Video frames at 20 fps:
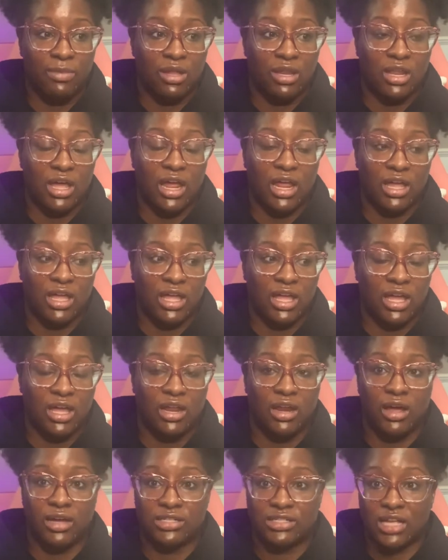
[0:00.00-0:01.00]
in that
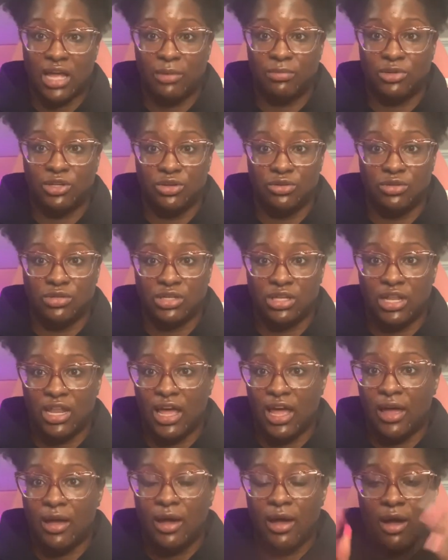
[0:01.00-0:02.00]
kit. I stopped using
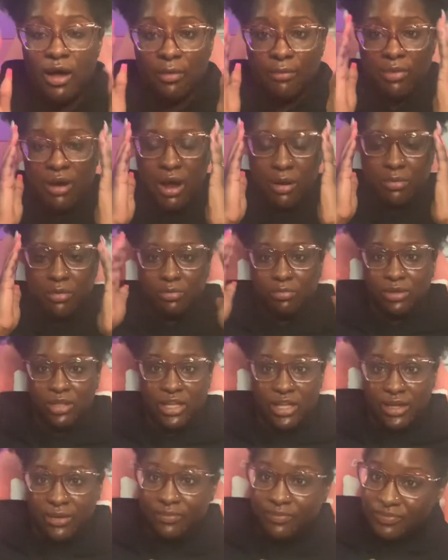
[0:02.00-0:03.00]
that
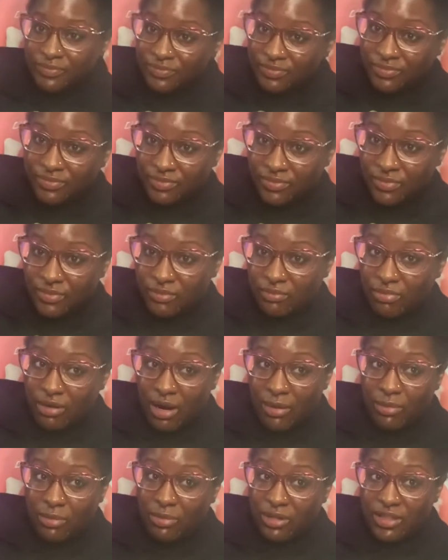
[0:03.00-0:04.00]
probably
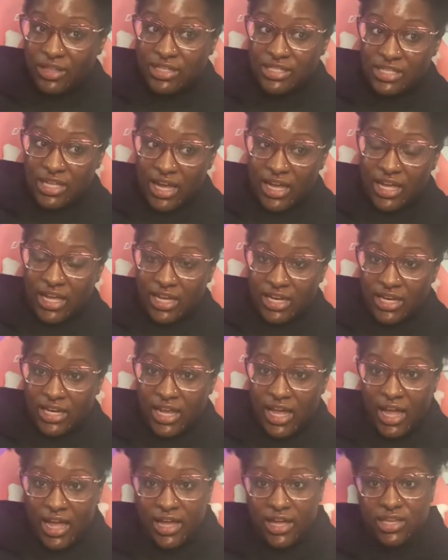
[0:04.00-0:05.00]
probably the second
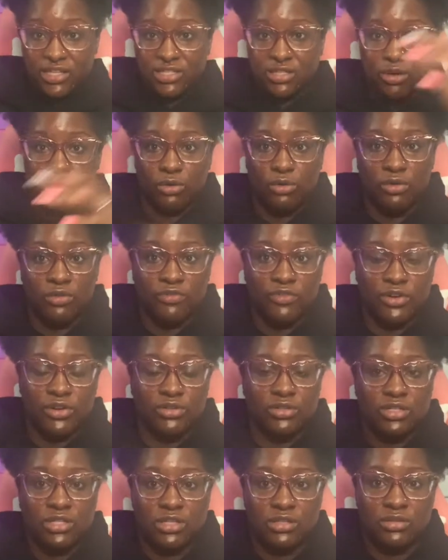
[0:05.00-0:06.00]
day. So the
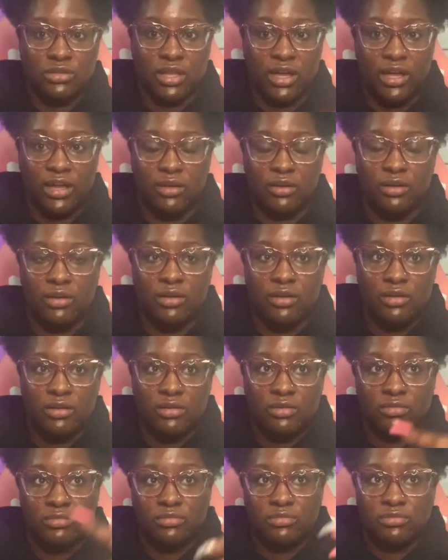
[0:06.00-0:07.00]
first, like,
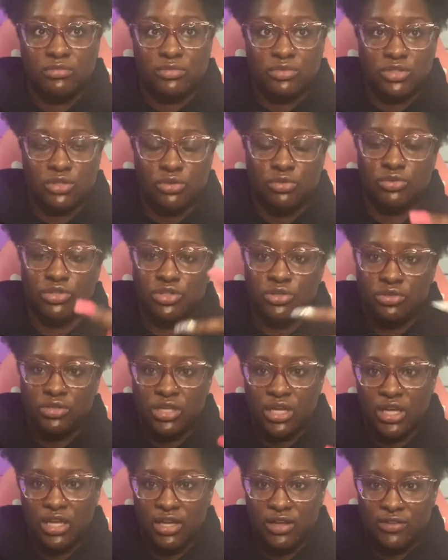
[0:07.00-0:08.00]
so
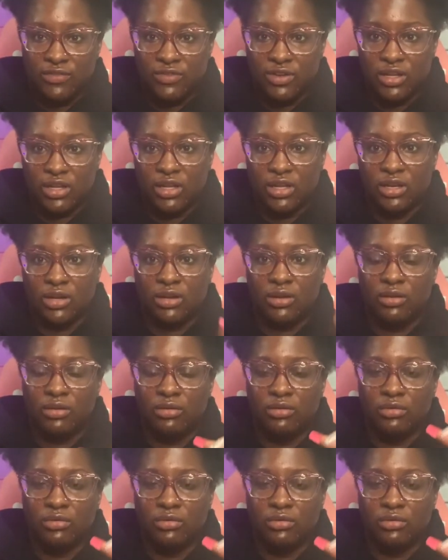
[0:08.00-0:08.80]
Tuesday evening